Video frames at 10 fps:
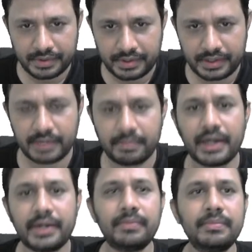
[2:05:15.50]
t by
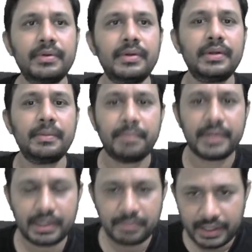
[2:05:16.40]
2.
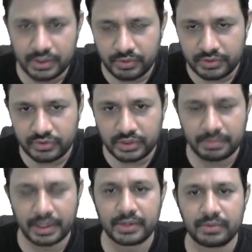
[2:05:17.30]
Period by 2 is t
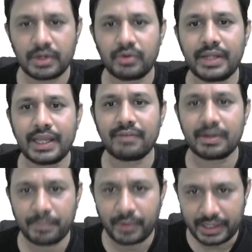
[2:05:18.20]
by 2. Now take one
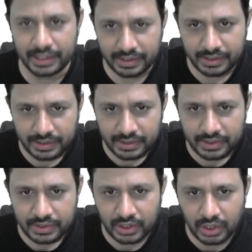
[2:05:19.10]
point.
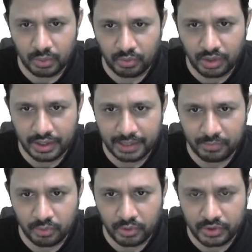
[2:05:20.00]
Now what I am
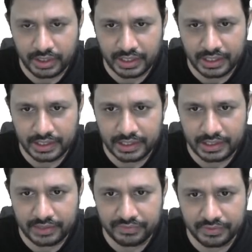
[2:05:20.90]
going to take
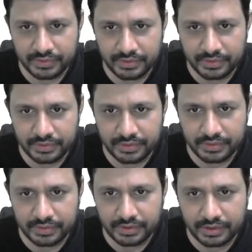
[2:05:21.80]
is
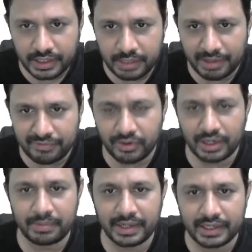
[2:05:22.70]
t by 4 I
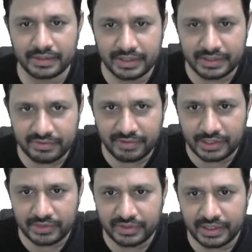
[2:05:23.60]
am taking. Say this
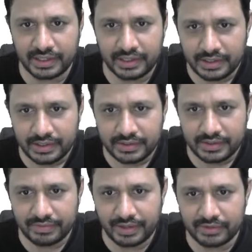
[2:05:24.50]
value is a,
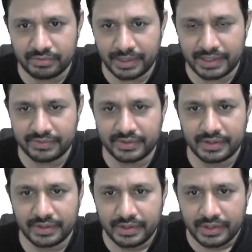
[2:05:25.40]
this value is minus j.
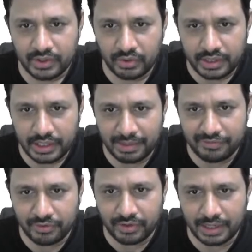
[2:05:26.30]
Now t by
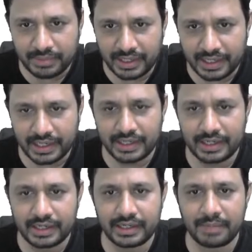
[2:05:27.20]
4 I am taking.
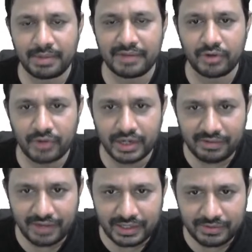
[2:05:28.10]
T by 4, what is the
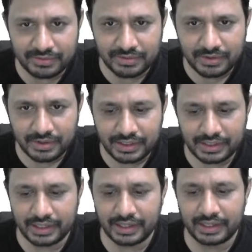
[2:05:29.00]
value?
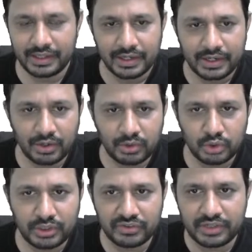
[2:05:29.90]
A. Now to
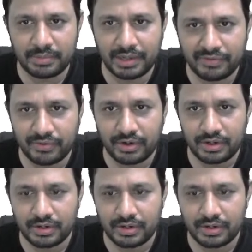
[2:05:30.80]
this t by 4,